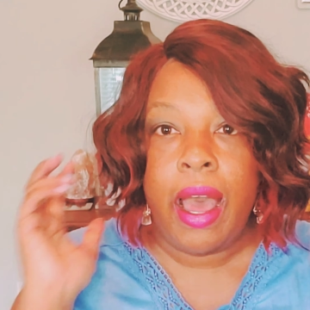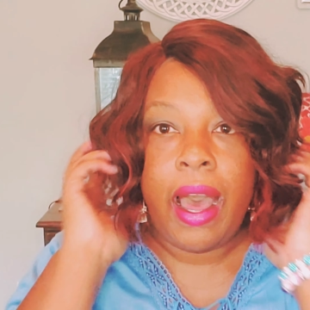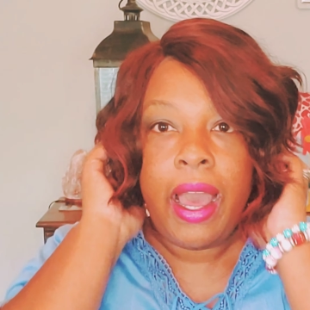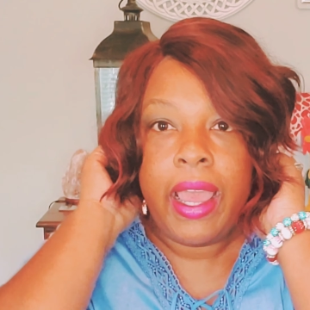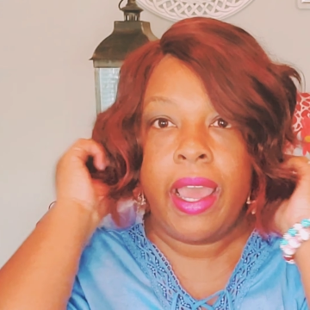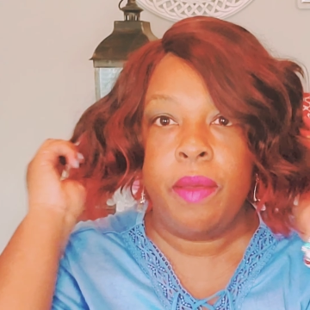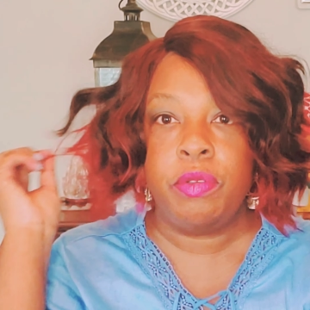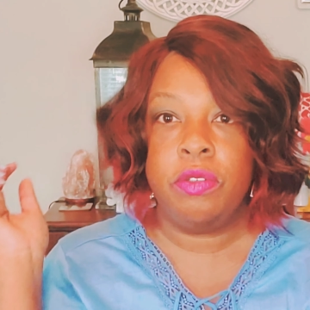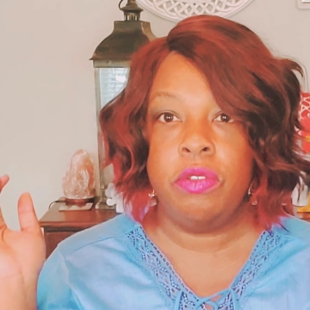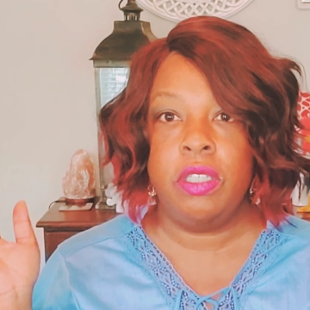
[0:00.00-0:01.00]
I
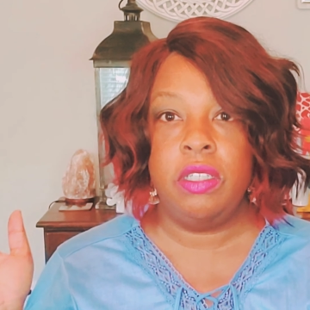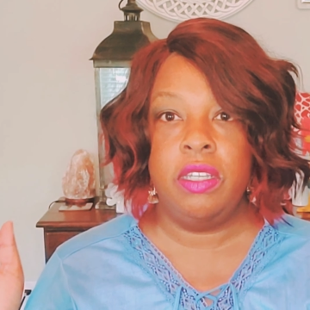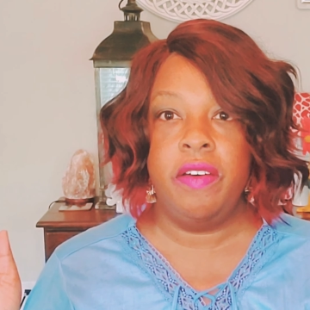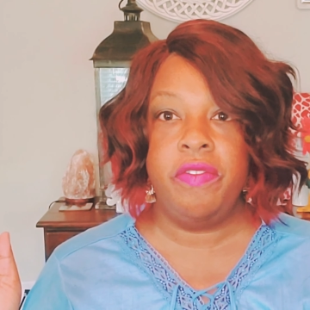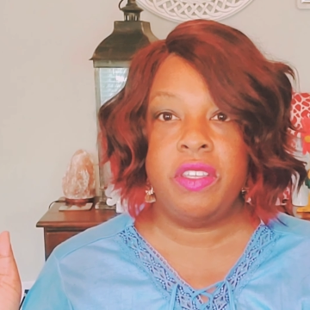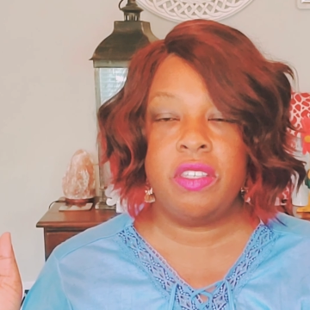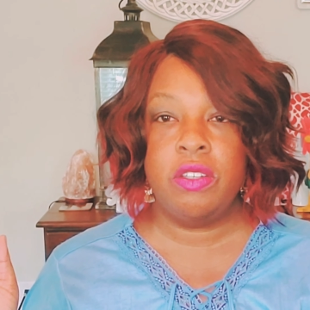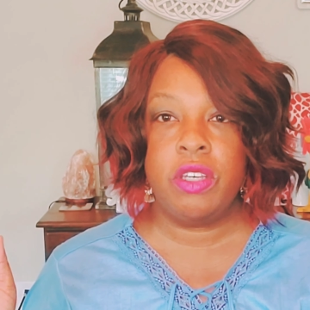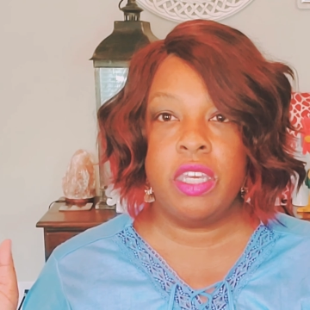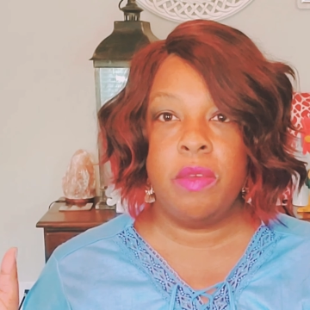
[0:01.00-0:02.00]
absolutely love this
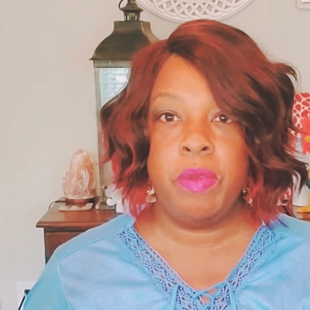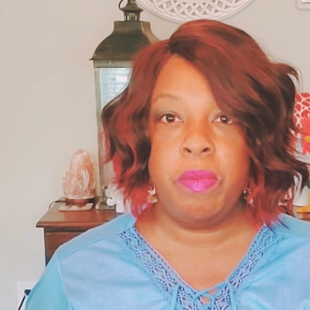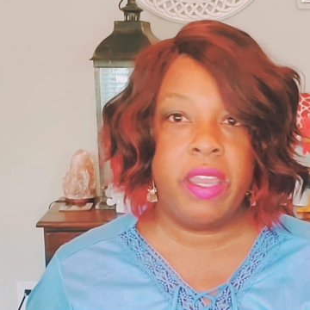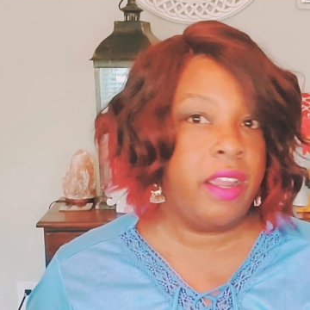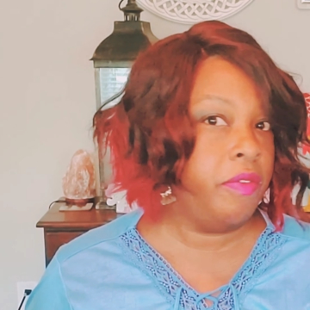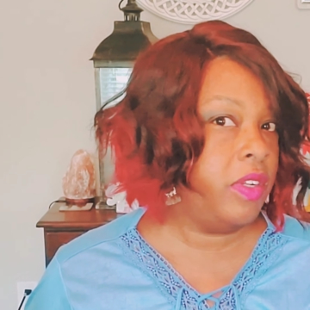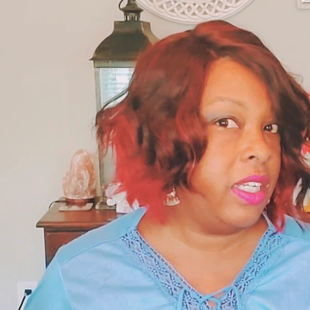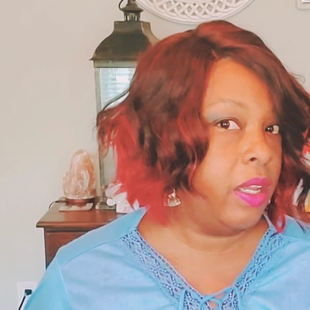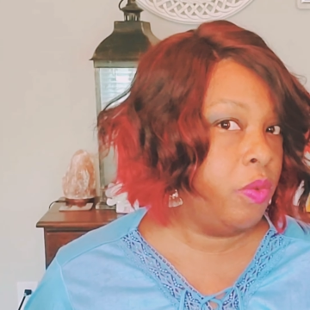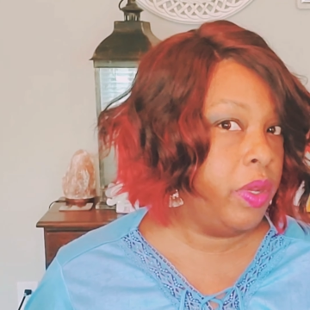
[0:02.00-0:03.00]
look. It could be my
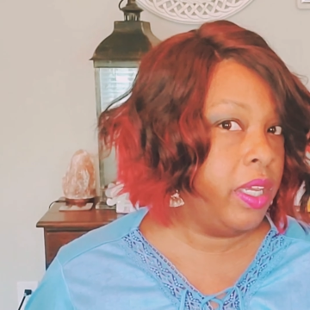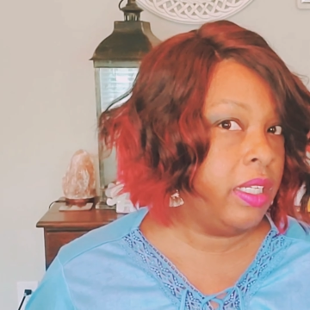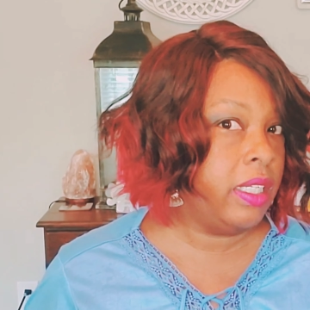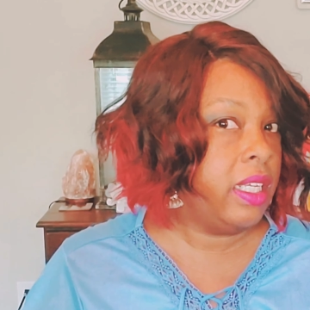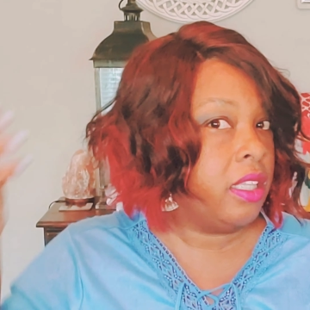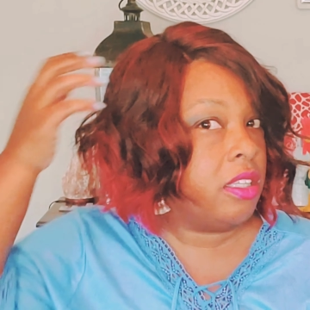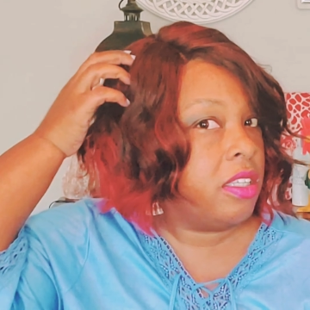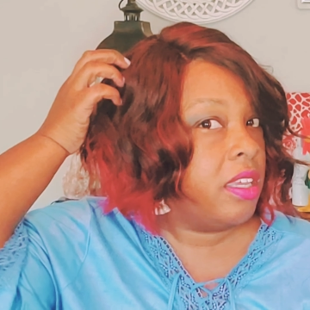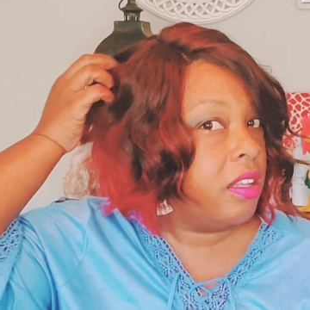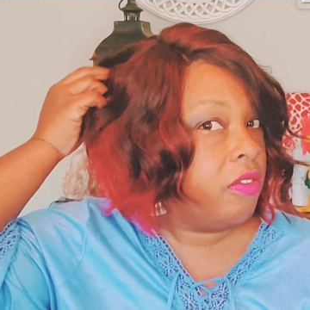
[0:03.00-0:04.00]
everyday wig to get the
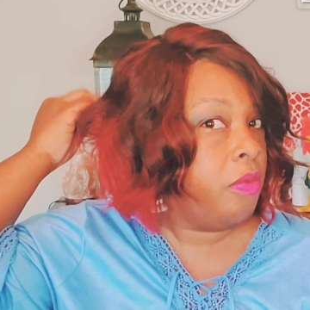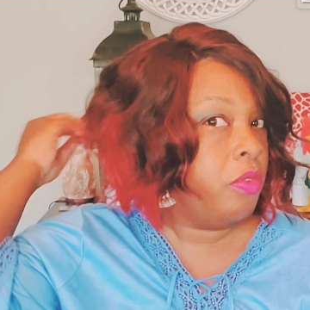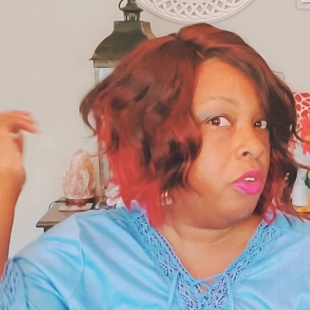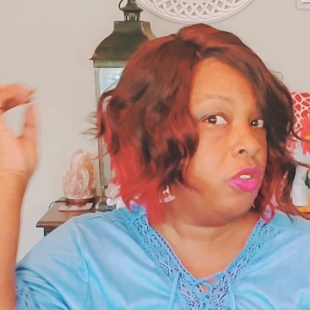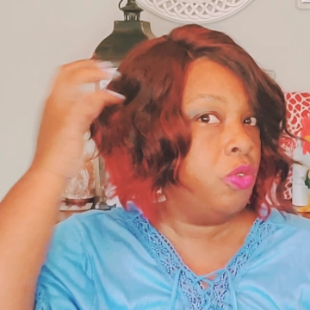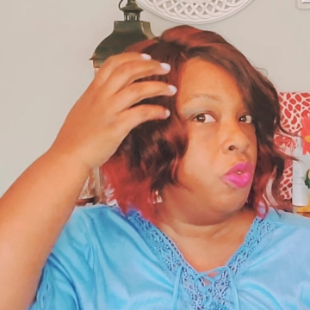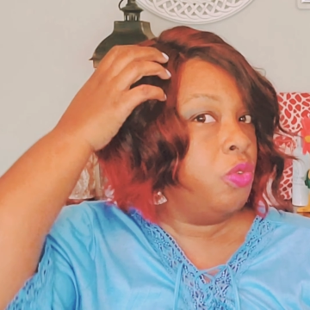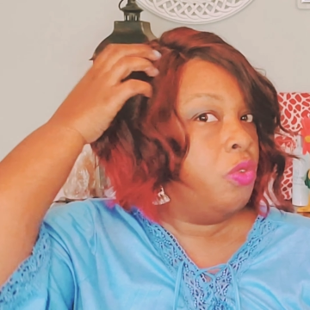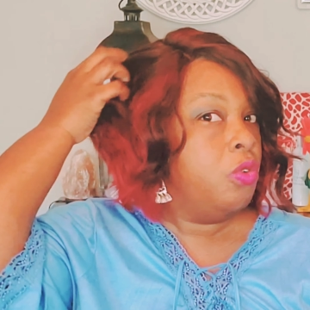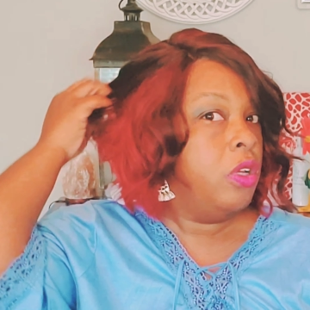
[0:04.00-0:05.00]
kids from
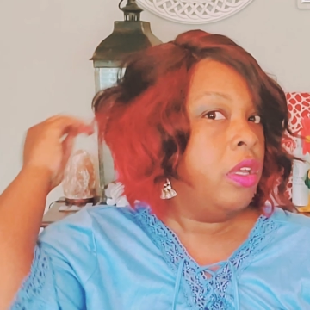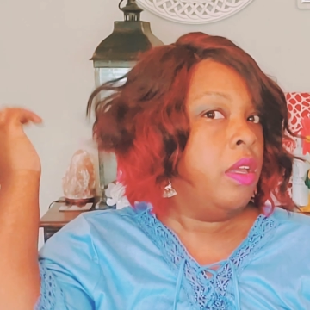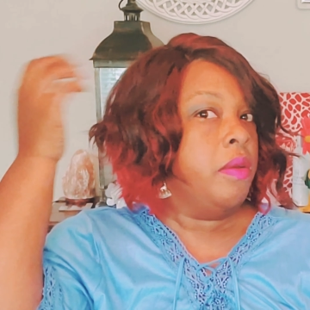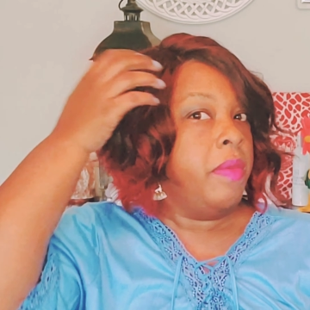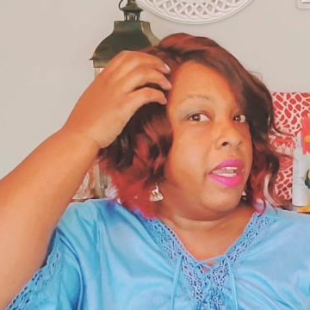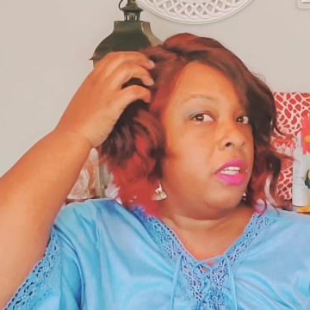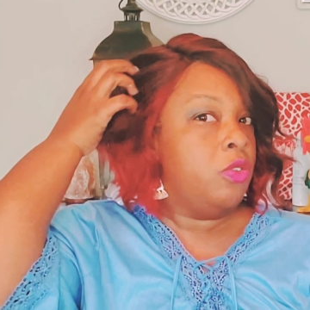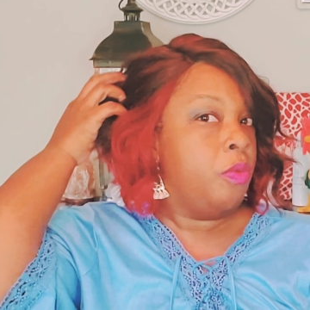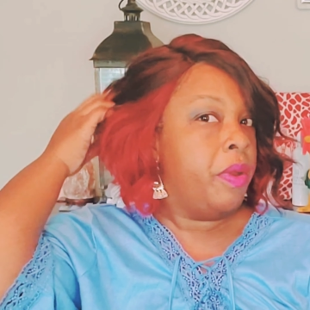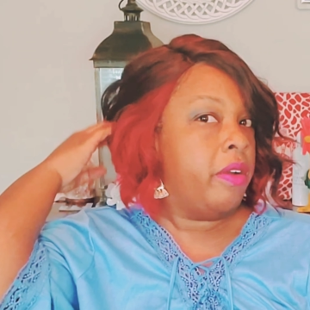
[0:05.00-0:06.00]
school, make it
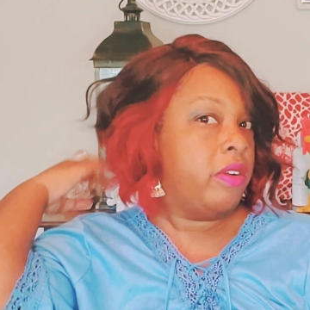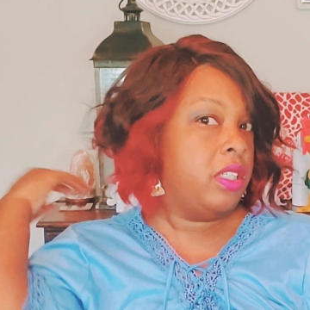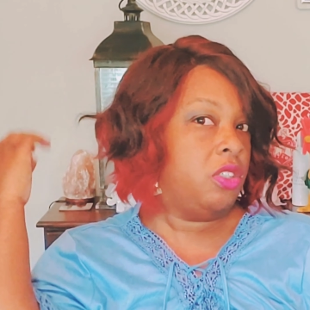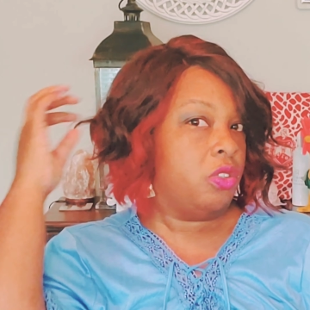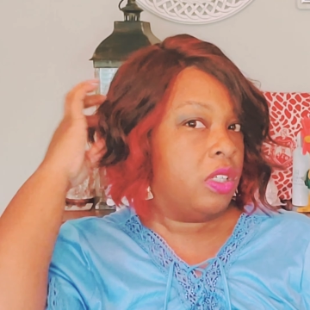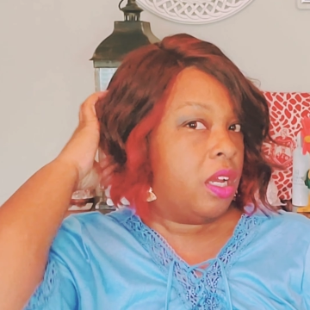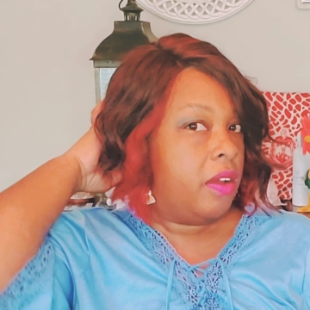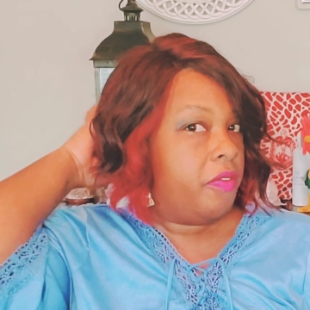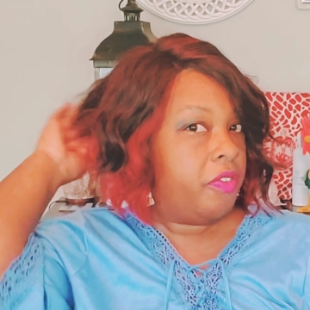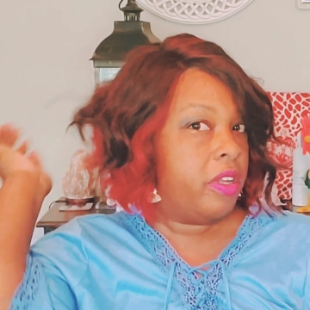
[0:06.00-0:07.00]
to a parent-teacher
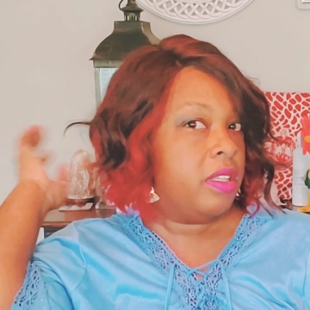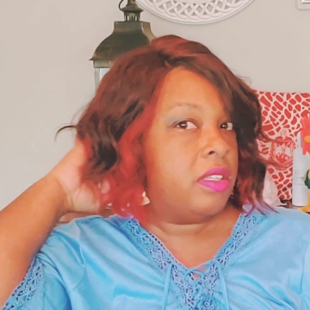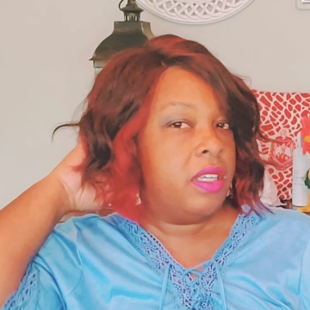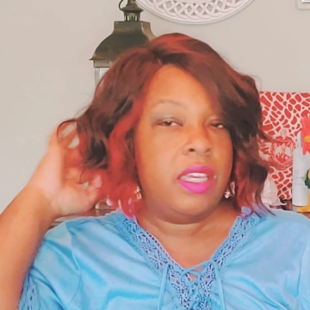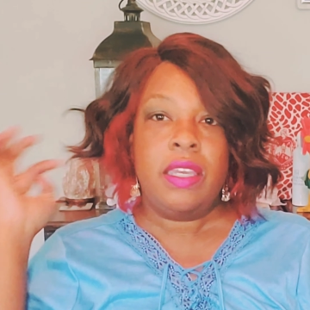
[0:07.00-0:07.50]
conference.